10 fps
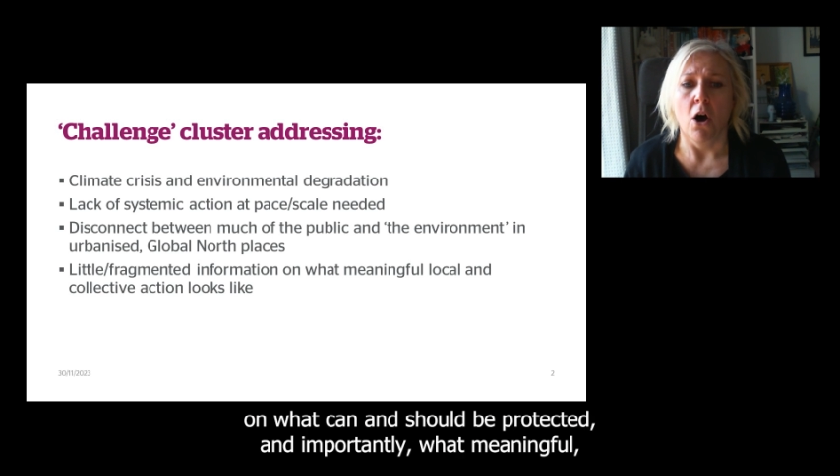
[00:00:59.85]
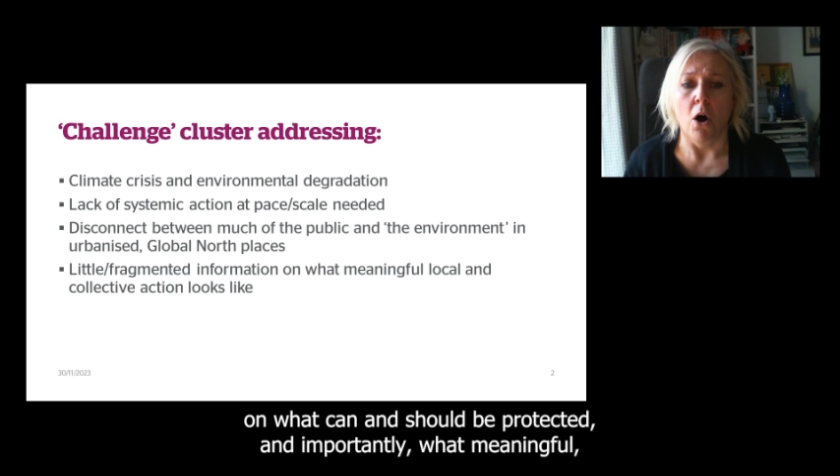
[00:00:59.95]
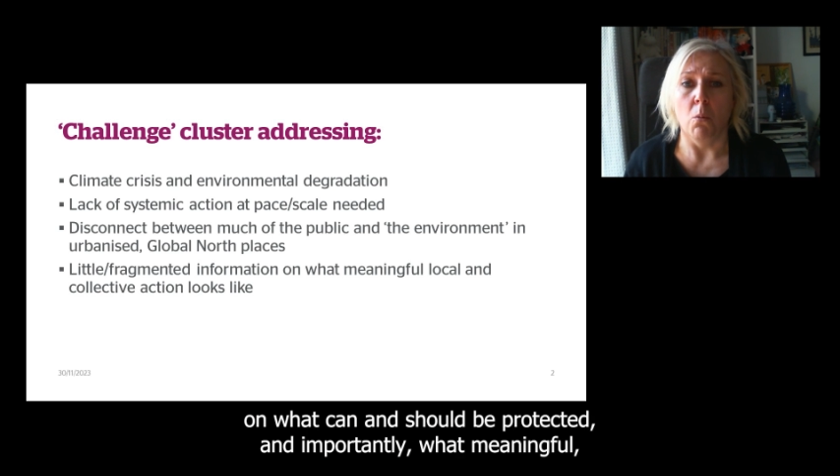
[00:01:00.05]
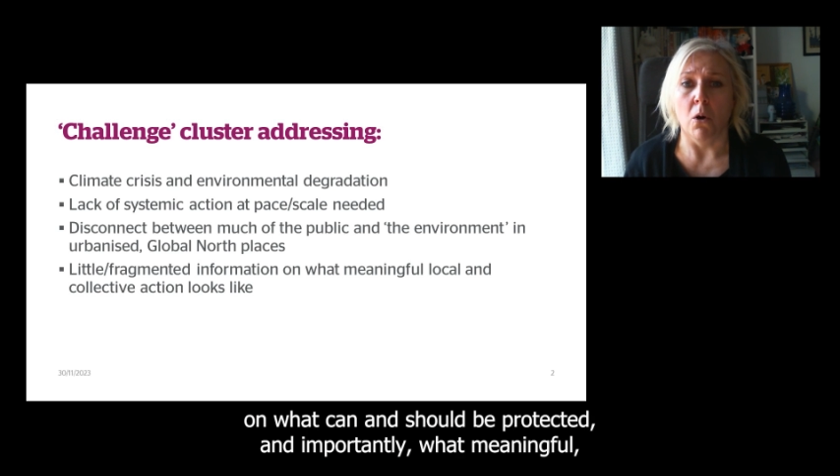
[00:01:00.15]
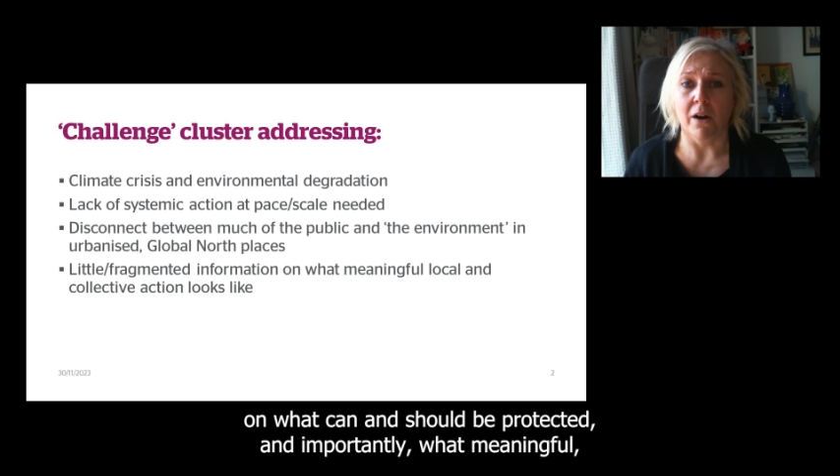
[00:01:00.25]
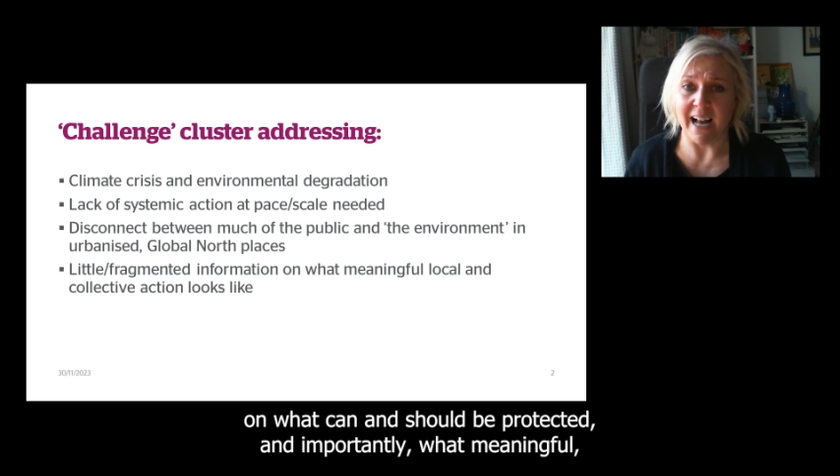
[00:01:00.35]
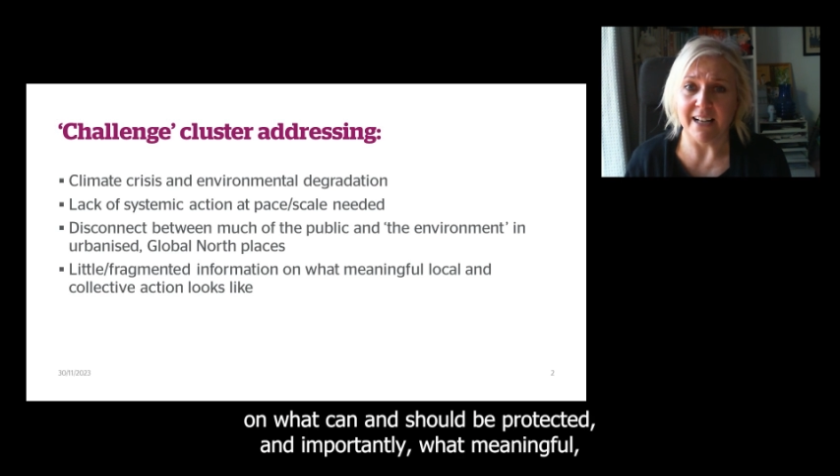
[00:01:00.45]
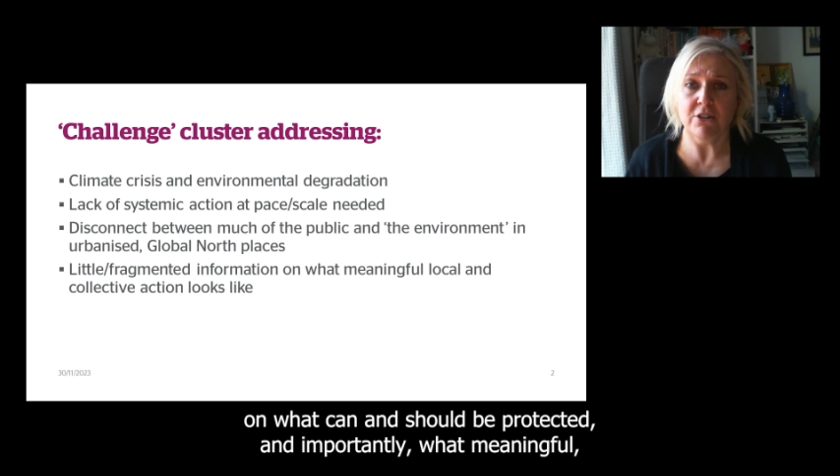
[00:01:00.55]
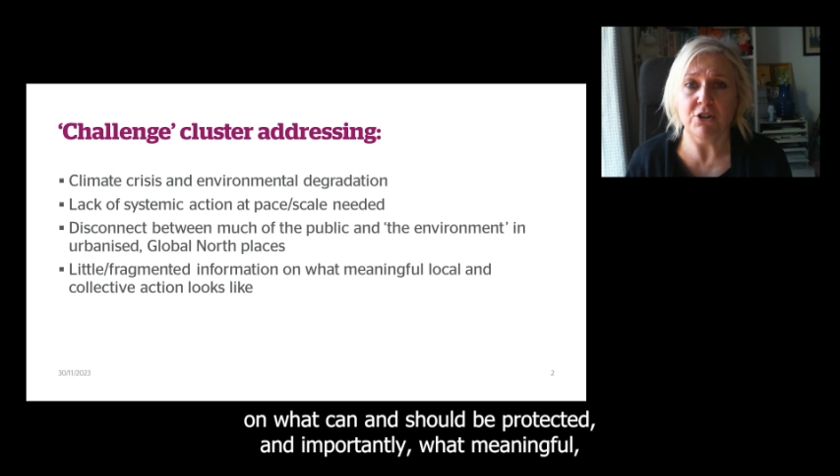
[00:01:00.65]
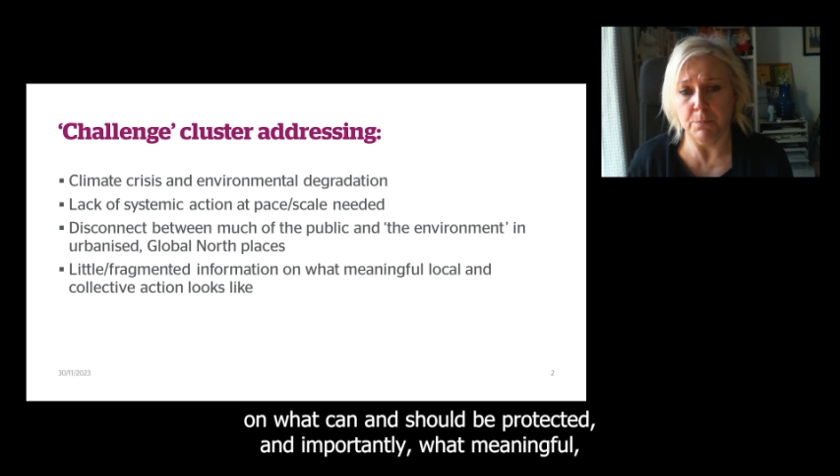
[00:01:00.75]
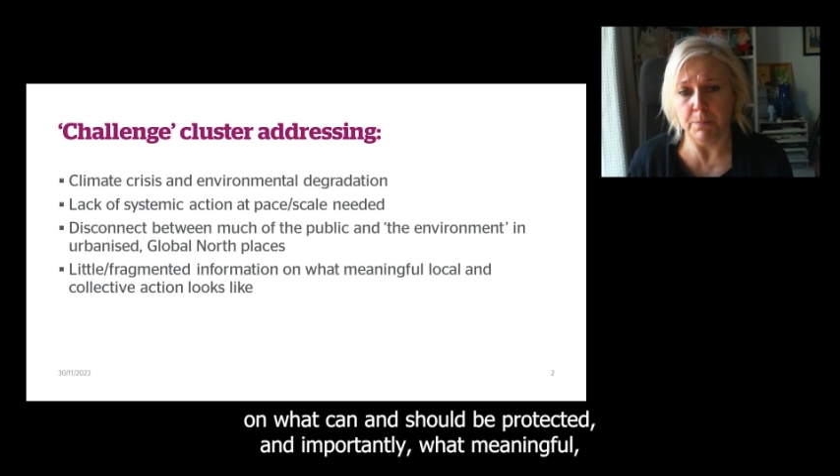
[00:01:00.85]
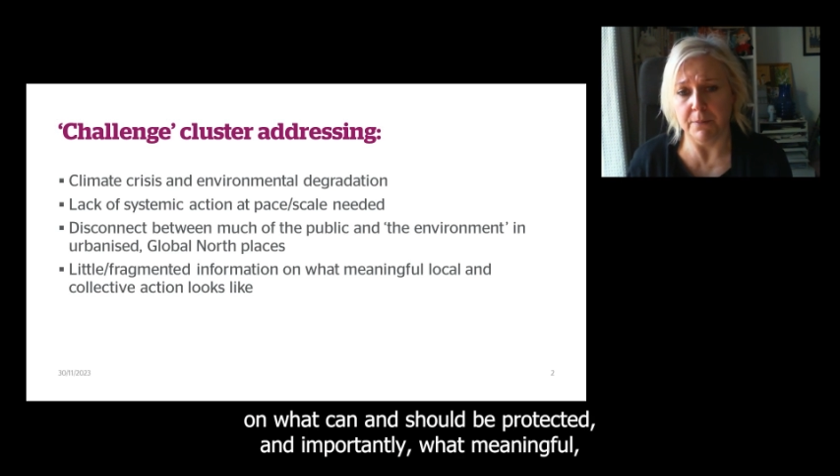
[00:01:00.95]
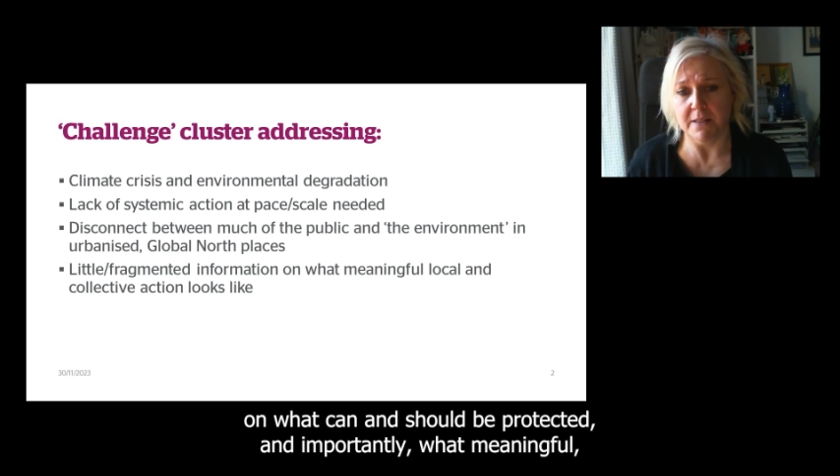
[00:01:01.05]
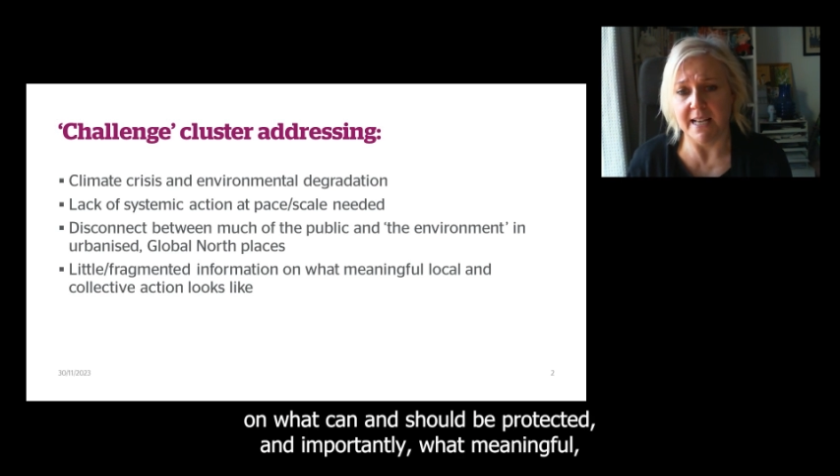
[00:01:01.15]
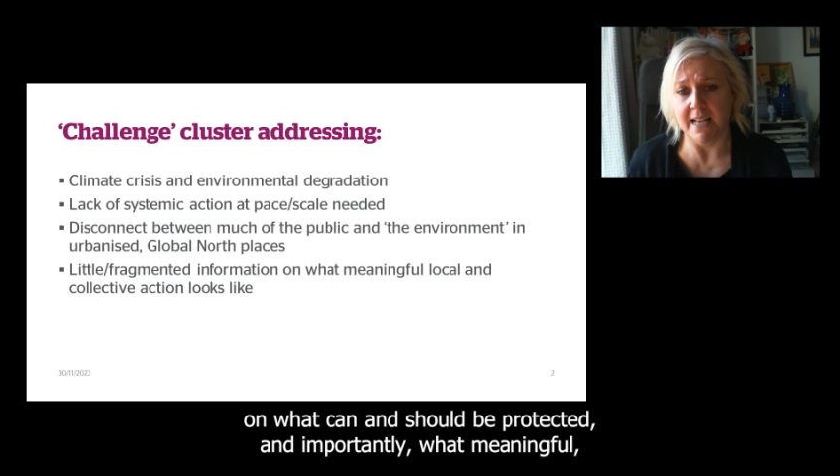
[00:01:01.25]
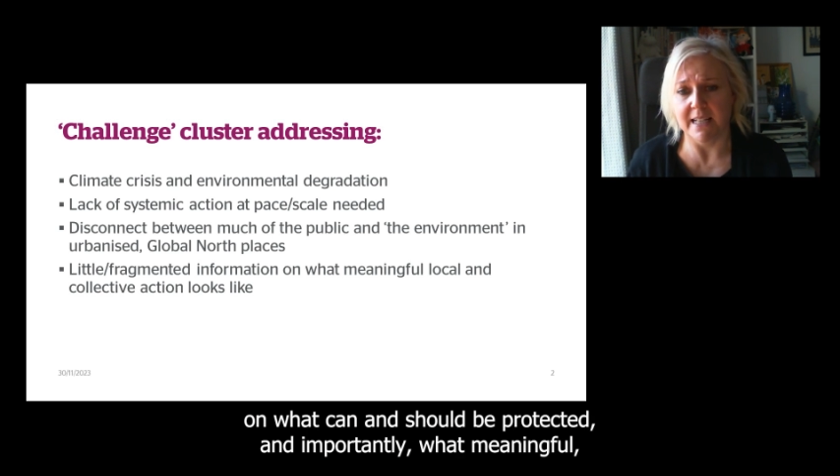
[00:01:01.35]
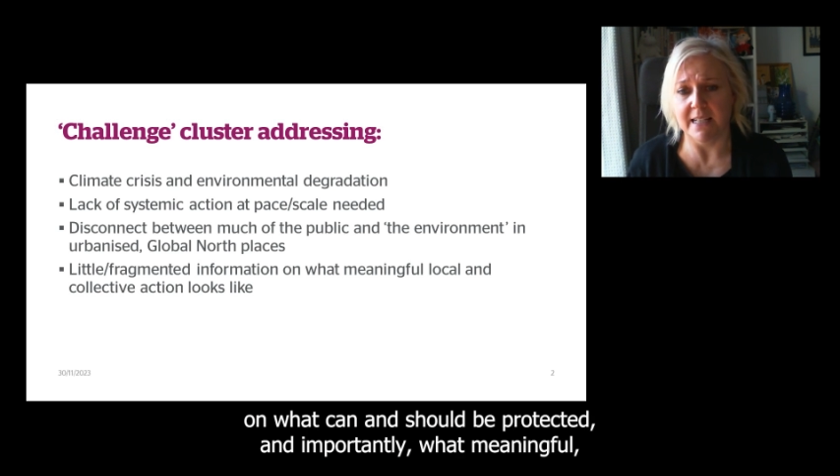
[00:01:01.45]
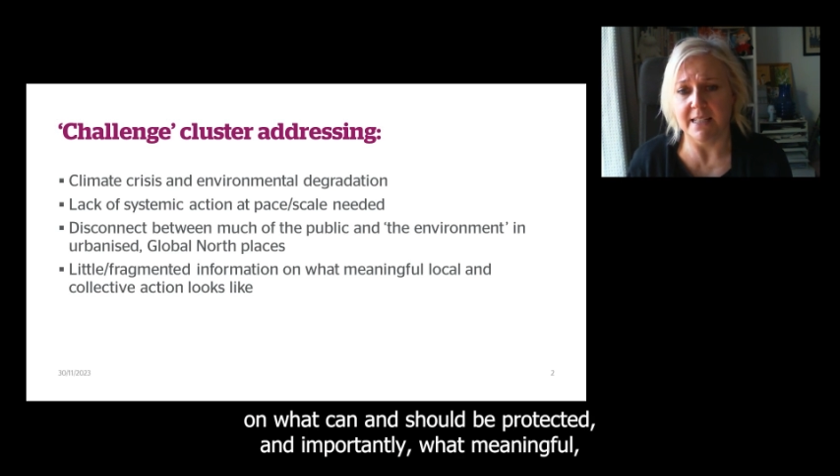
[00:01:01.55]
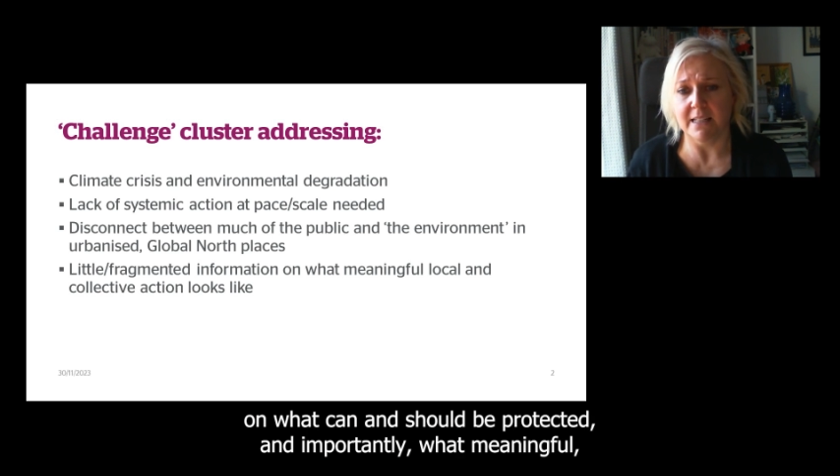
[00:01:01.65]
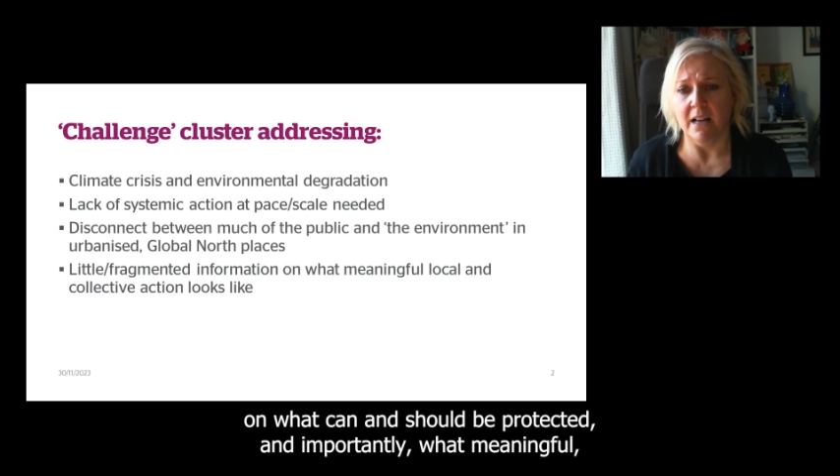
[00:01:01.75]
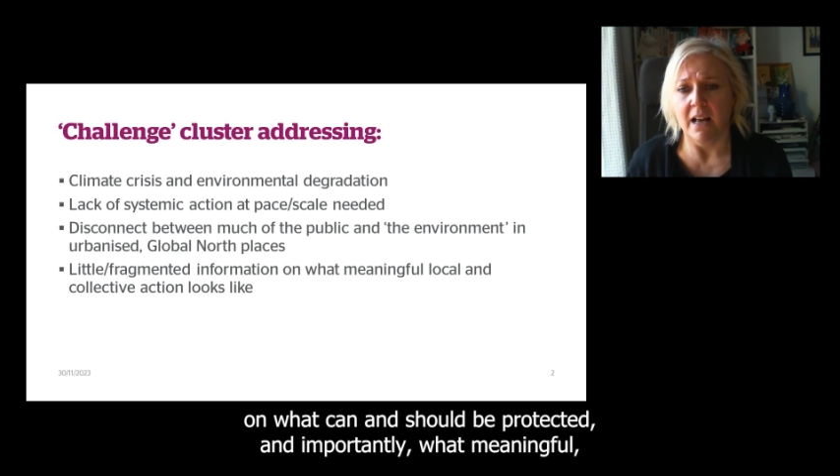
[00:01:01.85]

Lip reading: on what can and should be protected,